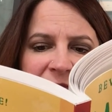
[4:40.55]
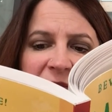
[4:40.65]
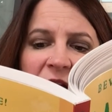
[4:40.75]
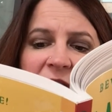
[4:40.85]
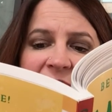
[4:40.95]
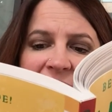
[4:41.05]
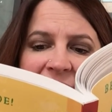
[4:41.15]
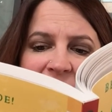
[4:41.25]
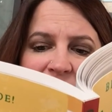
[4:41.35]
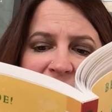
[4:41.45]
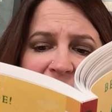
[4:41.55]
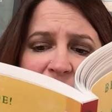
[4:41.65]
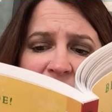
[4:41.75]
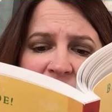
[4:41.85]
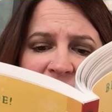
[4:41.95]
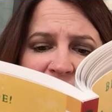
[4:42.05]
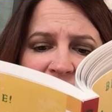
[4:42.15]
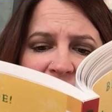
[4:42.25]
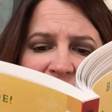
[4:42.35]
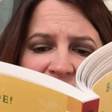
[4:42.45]
"I'll take care of it," promised
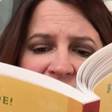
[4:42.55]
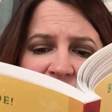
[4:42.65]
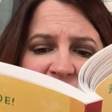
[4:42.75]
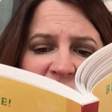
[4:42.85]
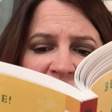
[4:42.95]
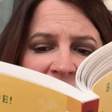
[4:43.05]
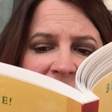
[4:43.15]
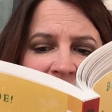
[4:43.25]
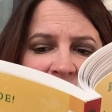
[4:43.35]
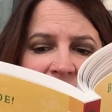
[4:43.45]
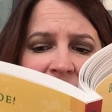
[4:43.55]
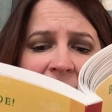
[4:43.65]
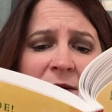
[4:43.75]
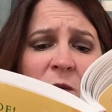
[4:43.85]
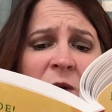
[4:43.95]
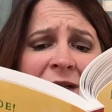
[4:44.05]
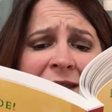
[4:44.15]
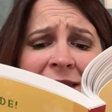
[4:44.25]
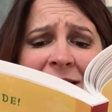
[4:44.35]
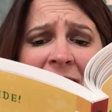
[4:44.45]
Ralph, somewhat chastened. "I don't want
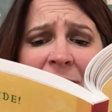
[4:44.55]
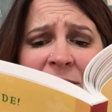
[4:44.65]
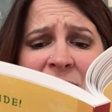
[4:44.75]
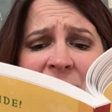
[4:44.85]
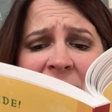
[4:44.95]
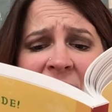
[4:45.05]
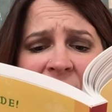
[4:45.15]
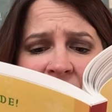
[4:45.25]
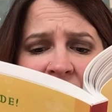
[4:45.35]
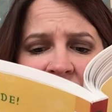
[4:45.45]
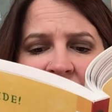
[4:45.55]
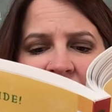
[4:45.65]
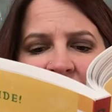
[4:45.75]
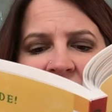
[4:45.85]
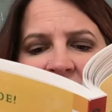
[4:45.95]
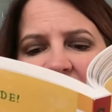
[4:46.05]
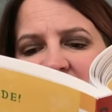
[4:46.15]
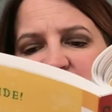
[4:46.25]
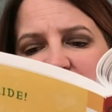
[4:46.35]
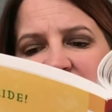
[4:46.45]
anything to happen to it either.
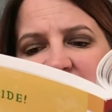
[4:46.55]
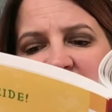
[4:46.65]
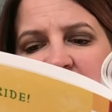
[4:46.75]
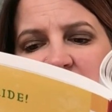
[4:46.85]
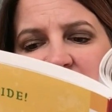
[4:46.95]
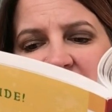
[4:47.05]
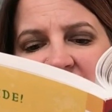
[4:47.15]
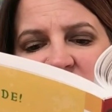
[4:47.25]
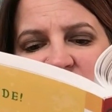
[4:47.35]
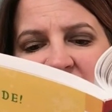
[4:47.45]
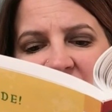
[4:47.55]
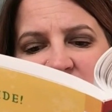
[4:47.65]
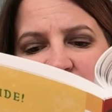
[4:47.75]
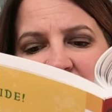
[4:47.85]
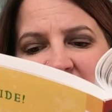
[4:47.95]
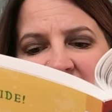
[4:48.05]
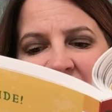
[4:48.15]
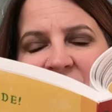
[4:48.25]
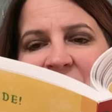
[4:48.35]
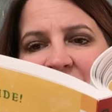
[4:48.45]
It's going to be harder to get a chance to ride it
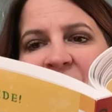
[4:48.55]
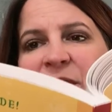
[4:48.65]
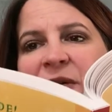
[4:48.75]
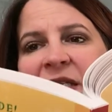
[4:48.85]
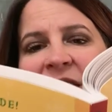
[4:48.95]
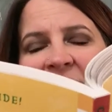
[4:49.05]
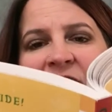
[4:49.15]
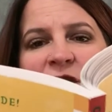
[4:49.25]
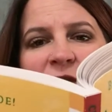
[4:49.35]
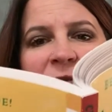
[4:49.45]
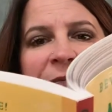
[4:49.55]
now that my mother has seen you,"